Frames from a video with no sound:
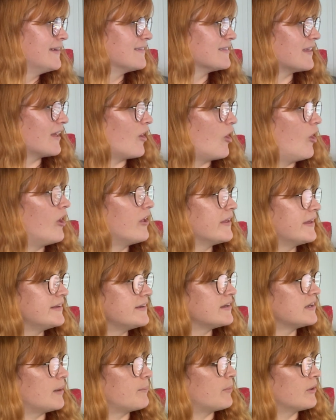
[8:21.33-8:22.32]
They all
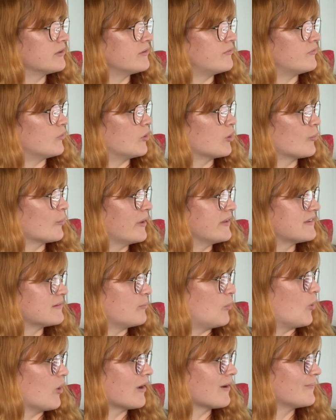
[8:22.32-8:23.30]
ended up on the floor once
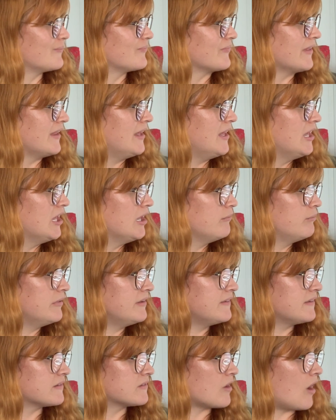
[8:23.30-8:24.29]
more.
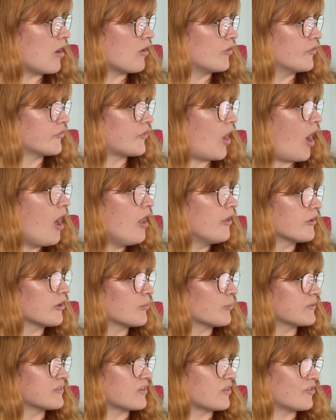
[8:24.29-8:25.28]
Mrs. Toggle's collar
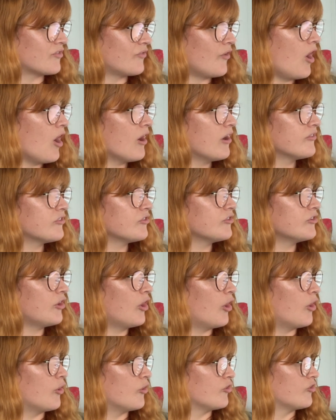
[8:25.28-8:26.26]
was as far as her
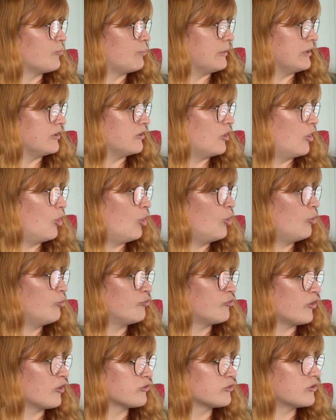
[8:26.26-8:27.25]
nose, but no
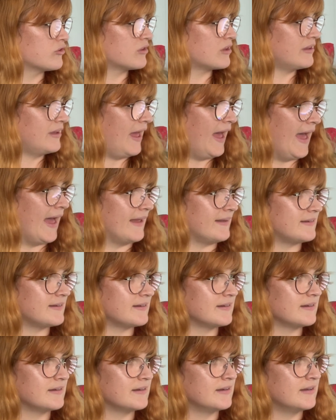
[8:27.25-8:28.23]
further than that.
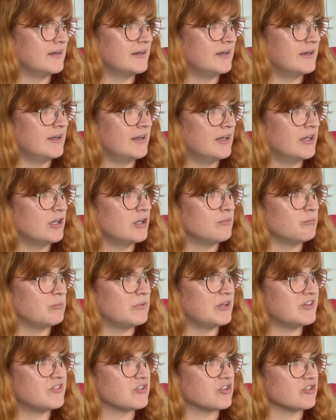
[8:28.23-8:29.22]

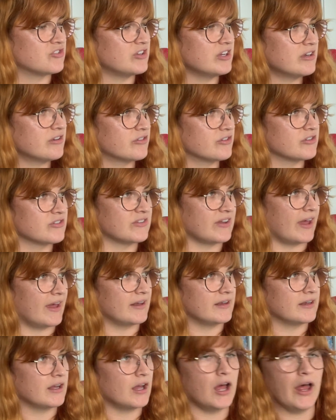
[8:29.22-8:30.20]
Mr. Stickler
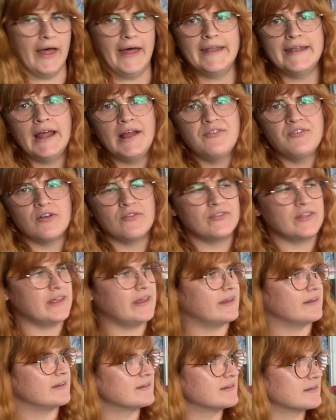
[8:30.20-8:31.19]
said, Enough of
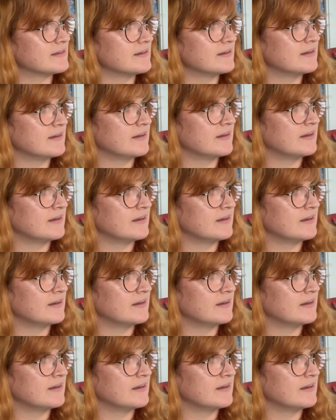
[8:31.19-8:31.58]
this!